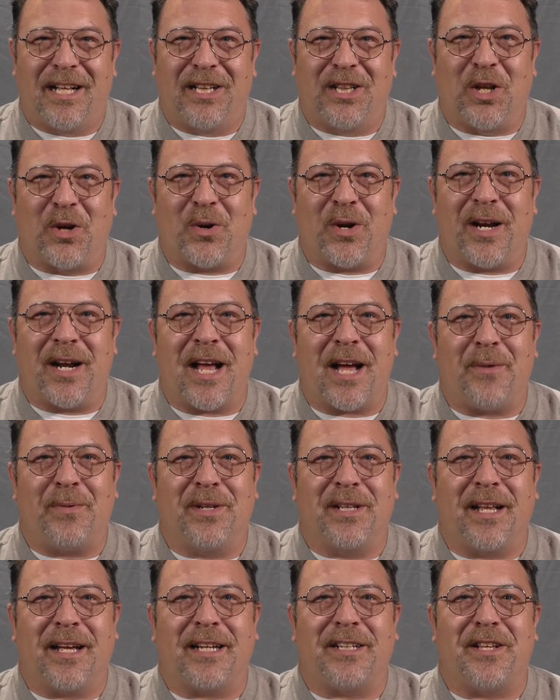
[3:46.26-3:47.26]
Lori and I
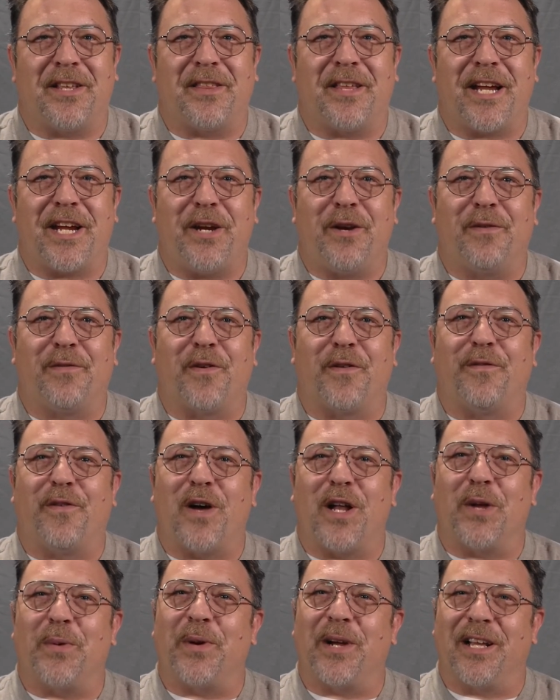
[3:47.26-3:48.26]
would like to thank you for
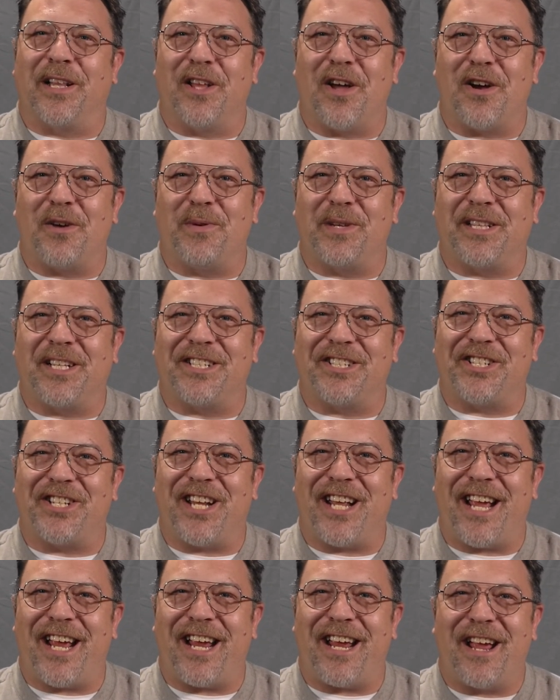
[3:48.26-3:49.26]
following along with us
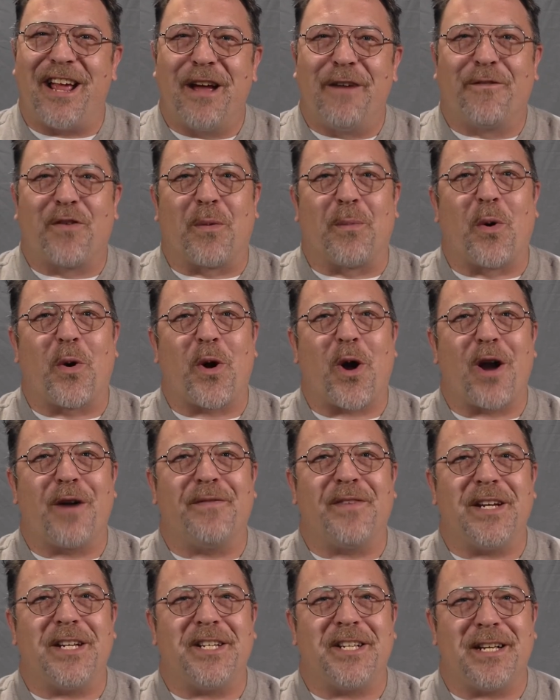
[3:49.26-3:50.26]
today. For more
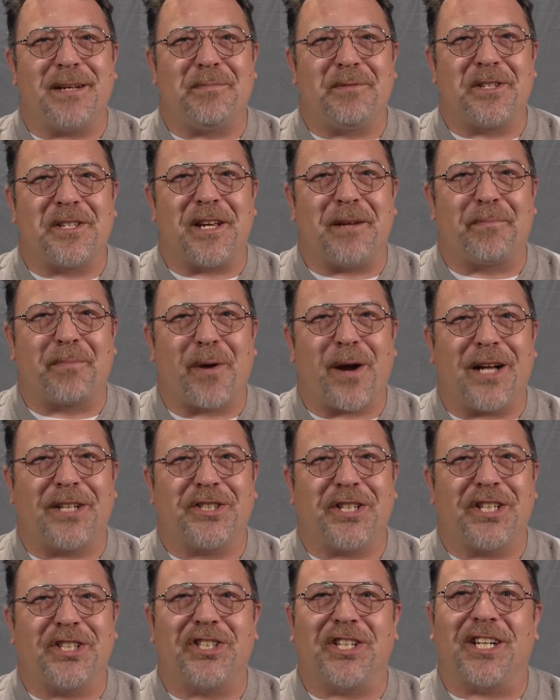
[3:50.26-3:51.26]
RV tips and
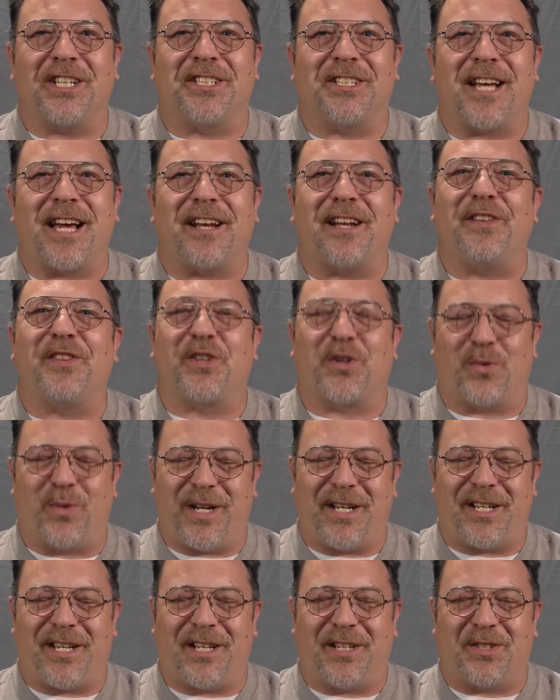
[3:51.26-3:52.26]
projects, check us out at
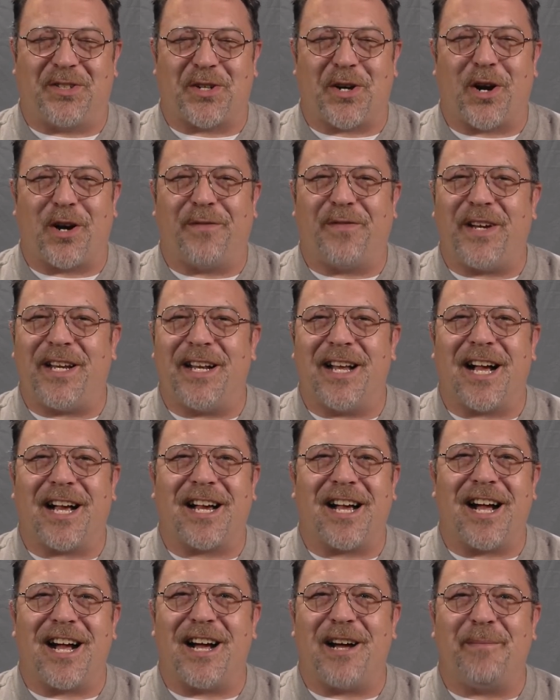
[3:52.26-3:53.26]

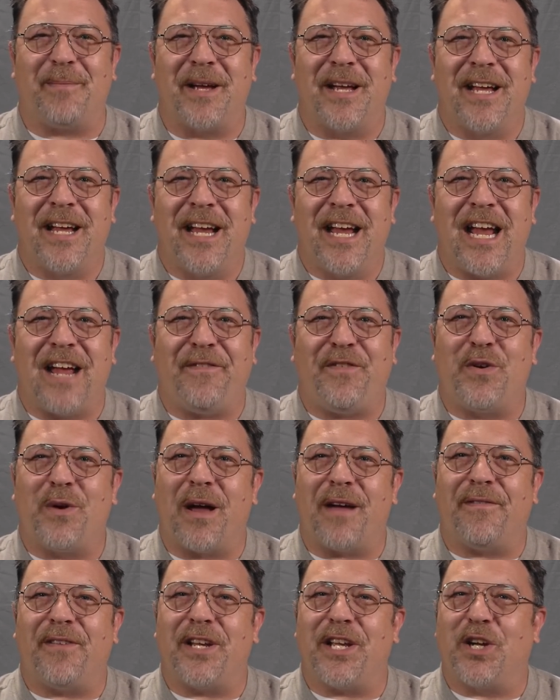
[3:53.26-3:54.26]
3tailsrv.com. If you
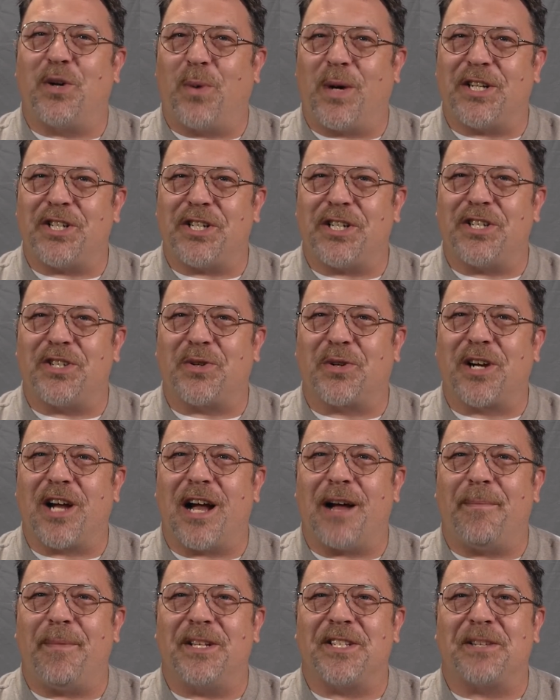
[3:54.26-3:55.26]
have any questions or
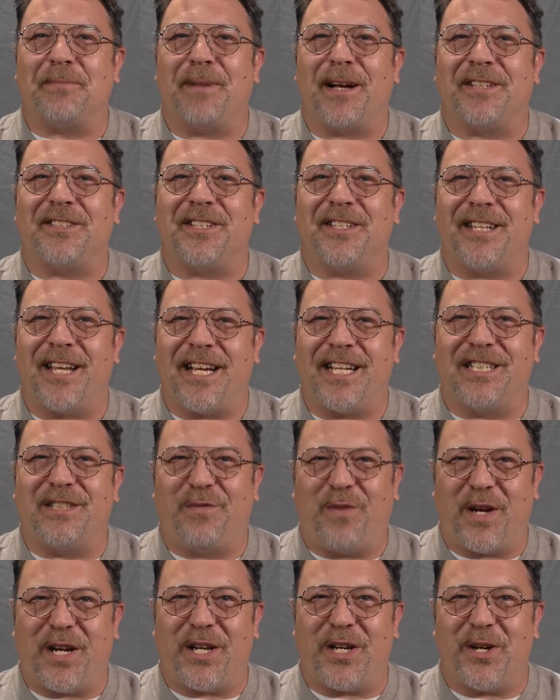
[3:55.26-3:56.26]
comments about today's
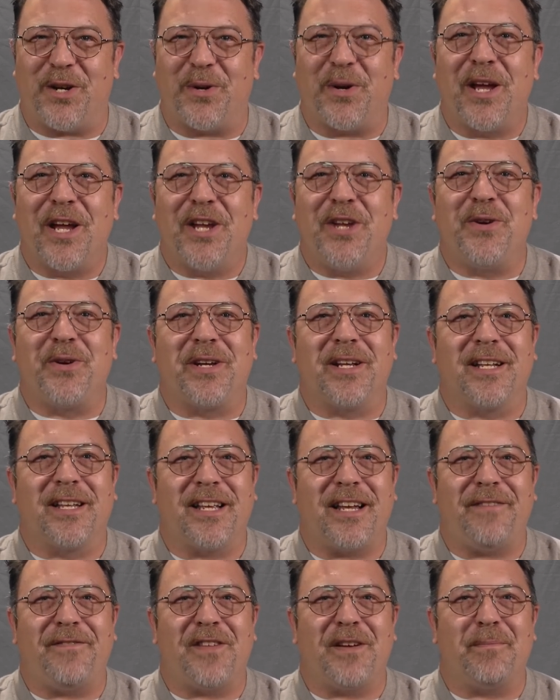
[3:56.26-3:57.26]
video, you can
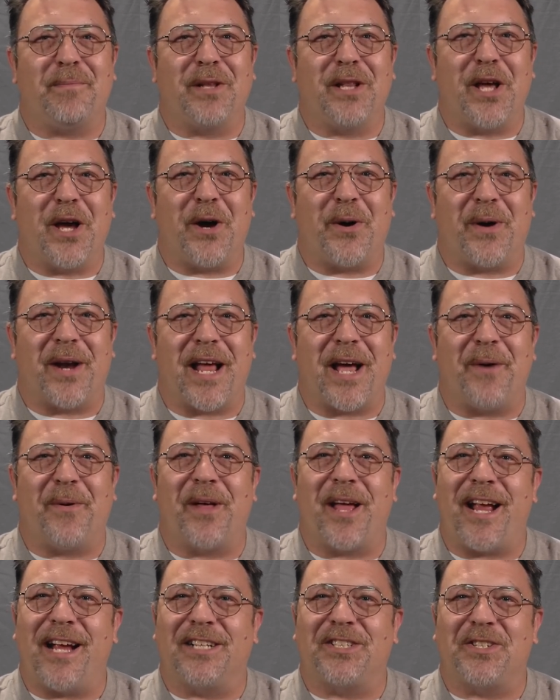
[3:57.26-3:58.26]
leave them below and I
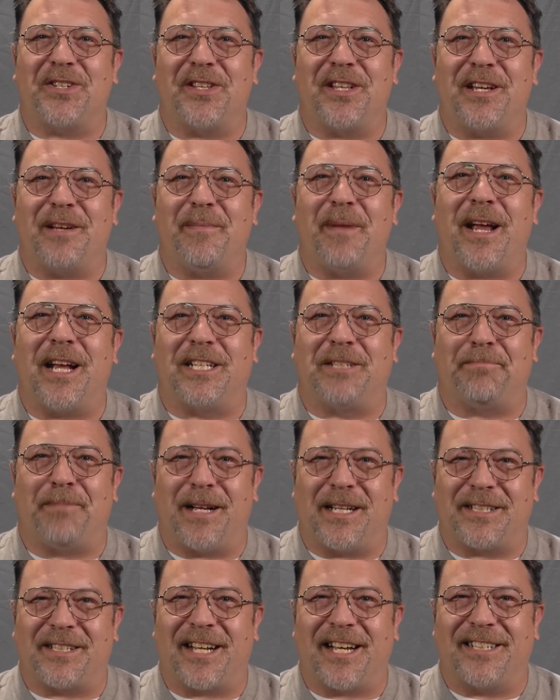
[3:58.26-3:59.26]
will answer them as
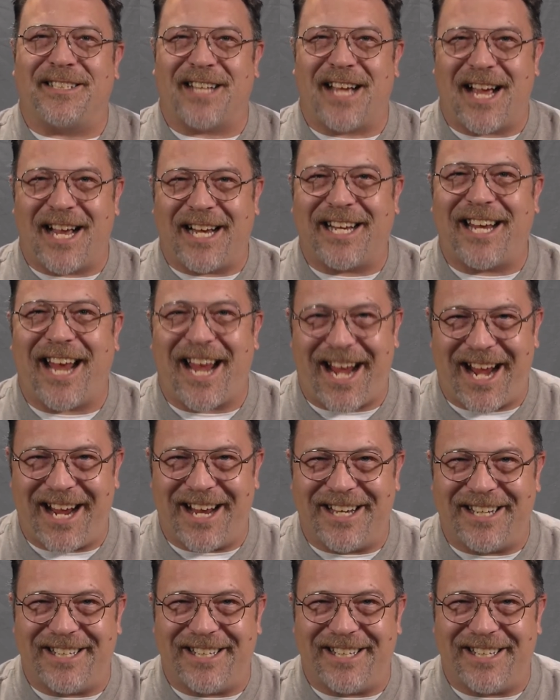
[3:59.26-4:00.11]
best as I can.